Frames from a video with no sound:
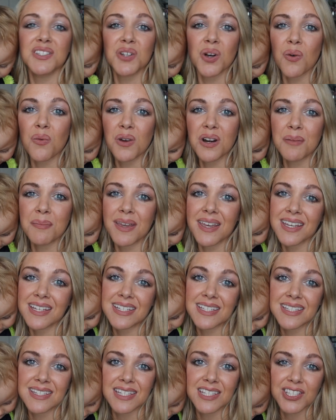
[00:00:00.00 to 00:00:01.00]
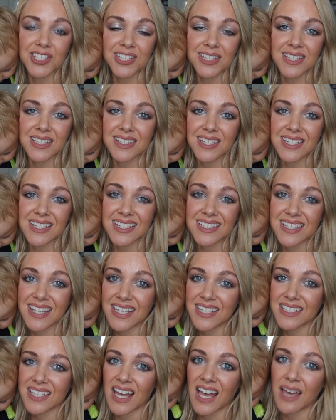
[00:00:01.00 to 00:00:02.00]
don't want to make a decision that's going to
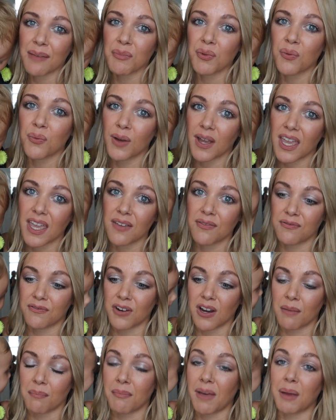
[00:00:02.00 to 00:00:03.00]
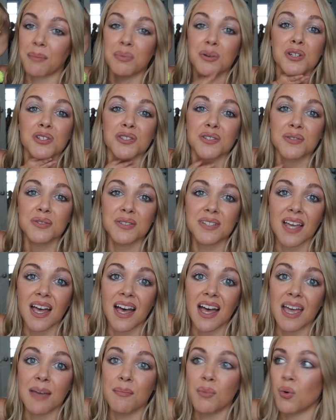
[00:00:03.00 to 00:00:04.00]
take time away from my personal
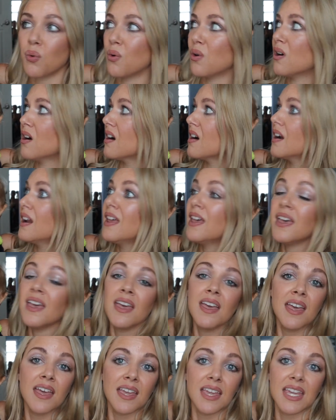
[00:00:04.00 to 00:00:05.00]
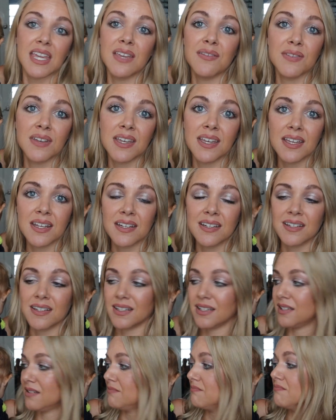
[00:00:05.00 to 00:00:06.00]
time or even
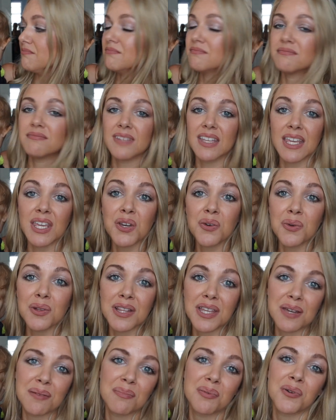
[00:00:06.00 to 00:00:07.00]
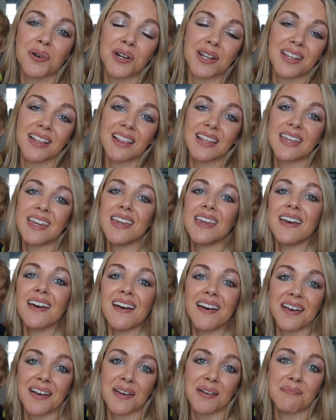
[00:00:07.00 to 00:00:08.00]
equally importantly,
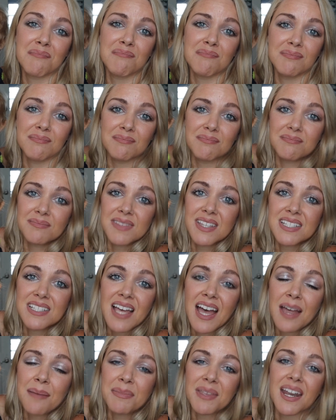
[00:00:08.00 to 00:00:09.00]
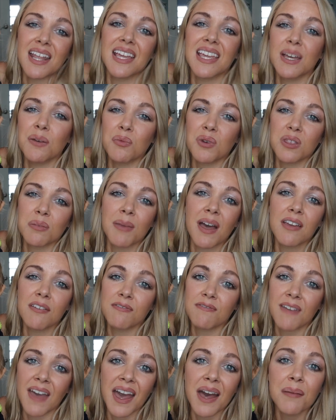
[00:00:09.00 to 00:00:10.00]
um, the time that I get with my
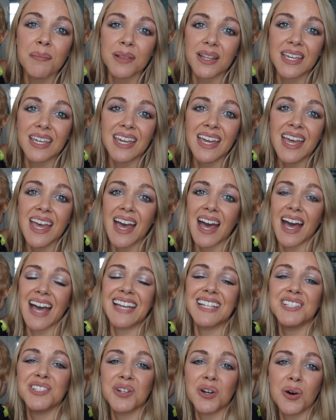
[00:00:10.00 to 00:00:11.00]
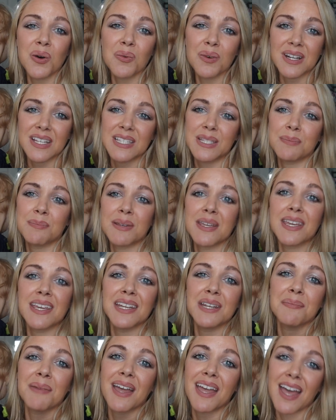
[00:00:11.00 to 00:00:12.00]
family. I don't want to
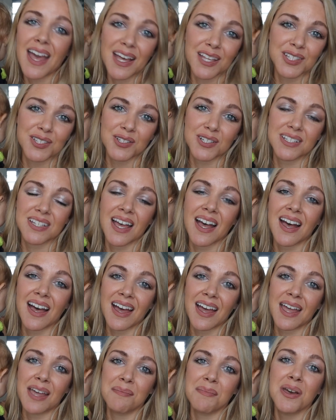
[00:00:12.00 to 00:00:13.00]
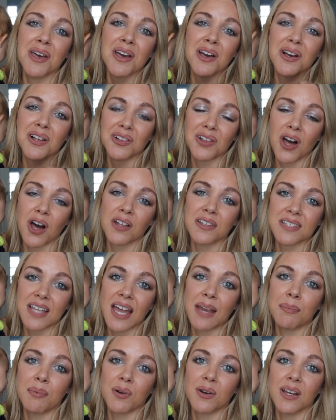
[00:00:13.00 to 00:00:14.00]
spend my extra time cloth
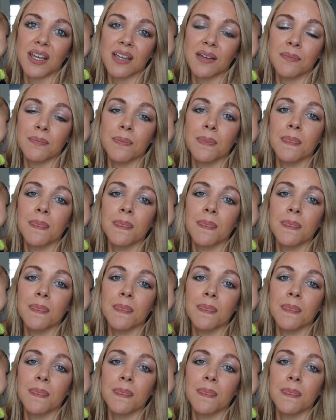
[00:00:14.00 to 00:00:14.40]
diapering.